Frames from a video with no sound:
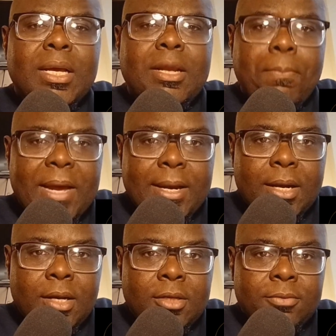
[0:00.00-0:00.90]
The
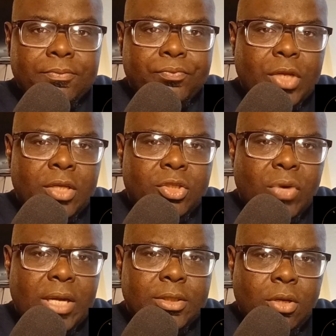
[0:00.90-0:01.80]
Pentagon is
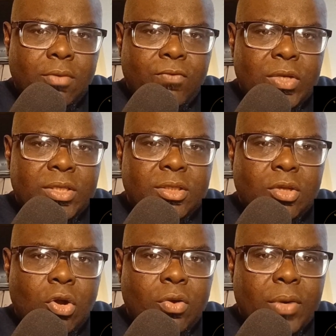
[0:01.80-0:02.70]
trying to convince
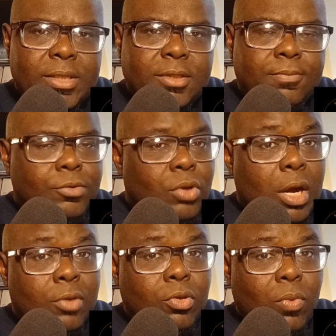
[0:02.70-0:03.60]
Congress to
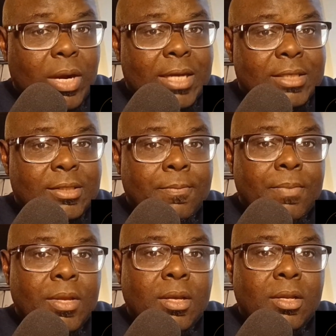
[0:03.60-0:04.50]
authorize
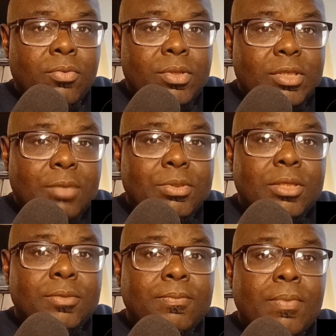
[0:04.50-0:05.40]
the
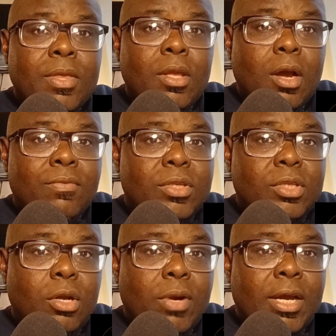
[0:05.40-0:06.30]
resumption of the
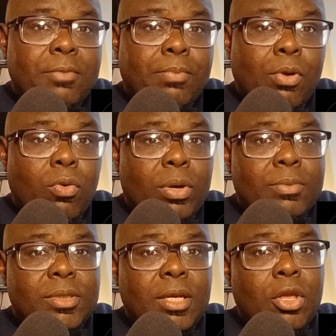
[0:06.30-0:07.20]
surrogate
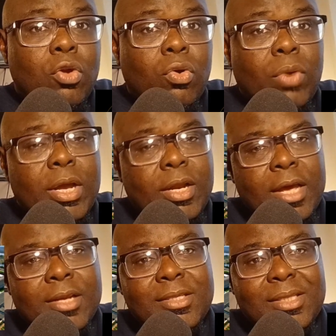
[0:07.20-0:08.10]
programs in the Ukraine
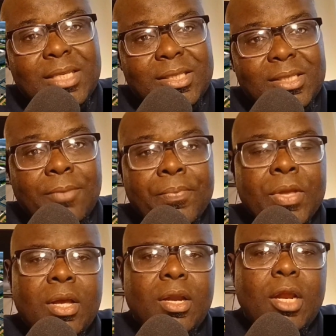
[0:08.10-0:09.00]
and insists
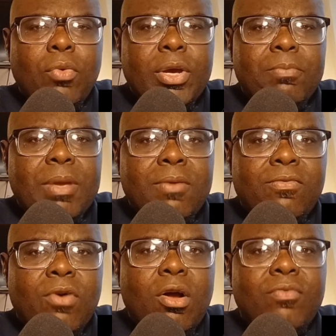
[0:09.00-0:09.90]
they will be
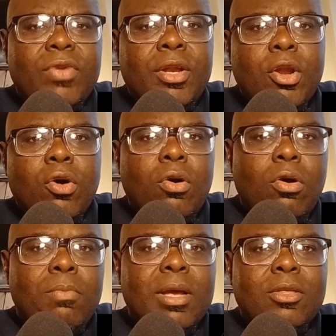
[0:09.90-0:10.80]
involved in
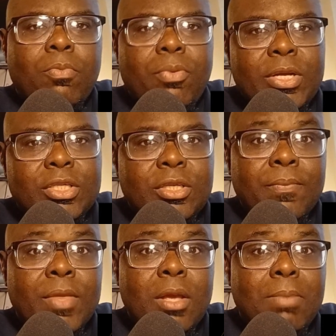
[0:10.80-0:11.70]
non-combat operations.
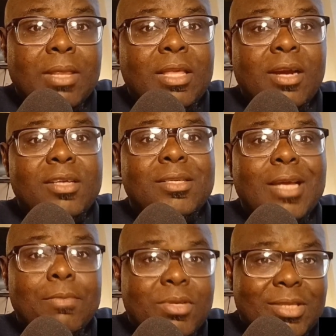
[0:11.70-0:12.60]
But there is
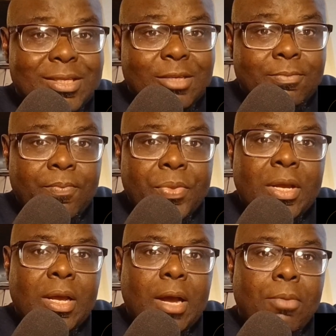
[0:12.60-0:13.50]
skepticism
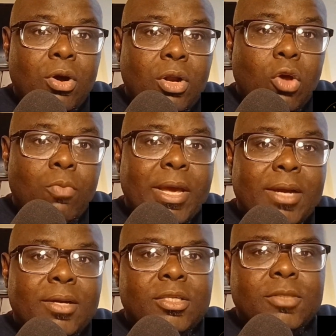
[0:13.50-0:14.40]
among
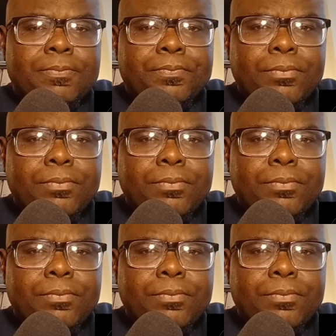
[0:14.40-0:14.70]
lawmakers.